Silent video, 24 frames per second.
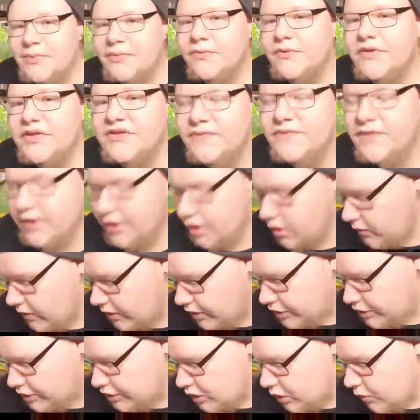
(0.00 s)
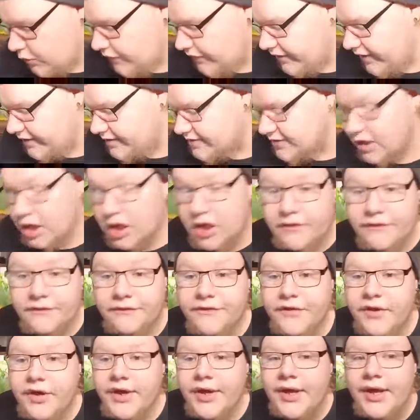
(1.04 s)
with this video and show things off,
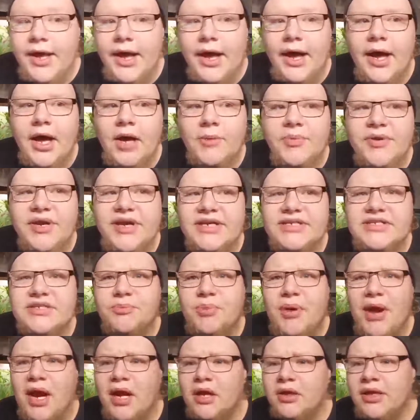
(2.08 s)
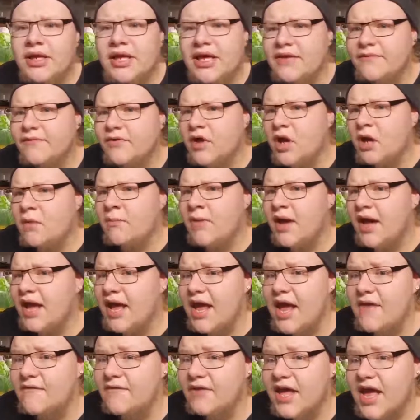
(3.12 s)
because apparently even on my
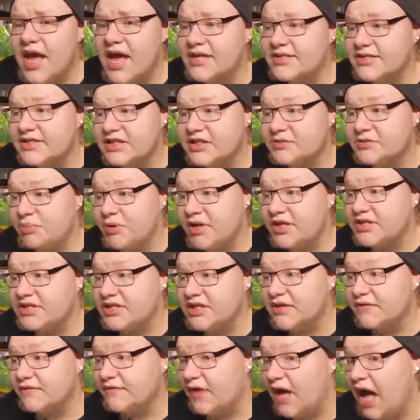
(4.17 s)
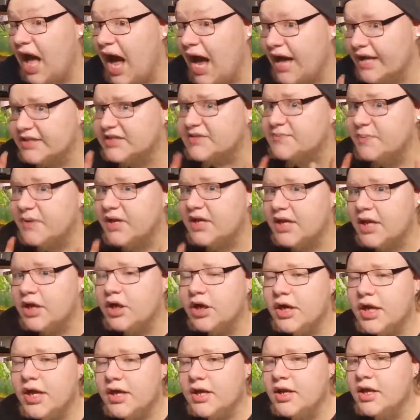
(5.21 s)
heavy ass expensive high speed
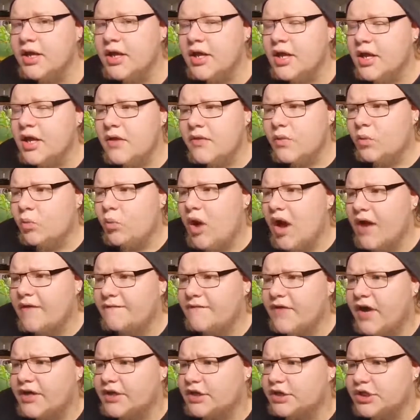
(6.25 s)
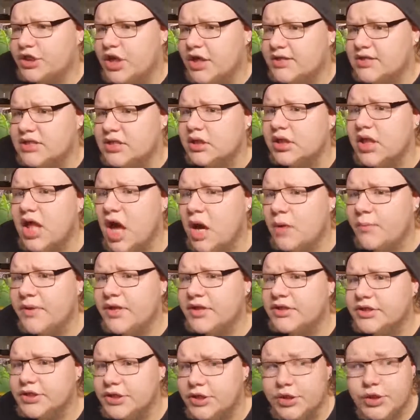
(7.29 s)
internet, the Wi-Fi just doesn't allow
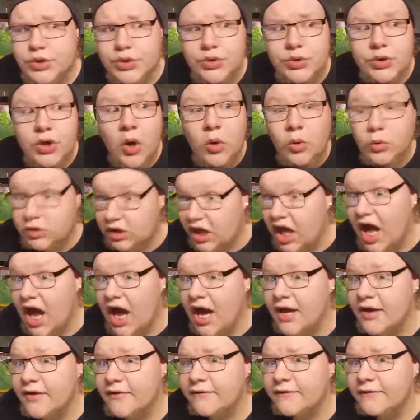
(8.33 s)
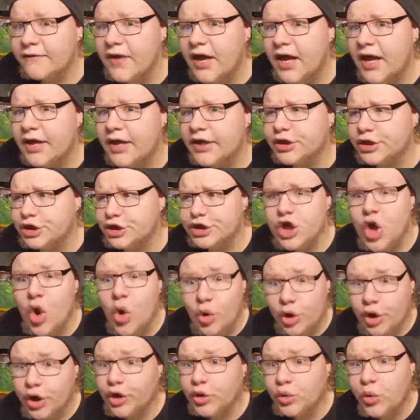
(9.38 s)
me to go live and show
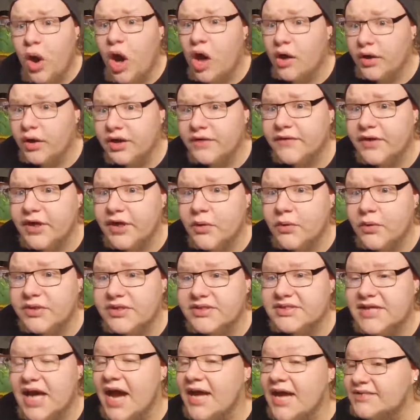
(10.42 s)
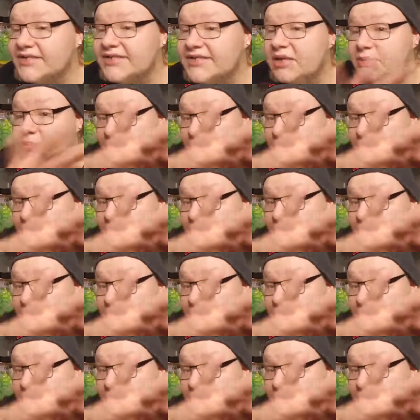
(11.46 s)
good quality video, because I see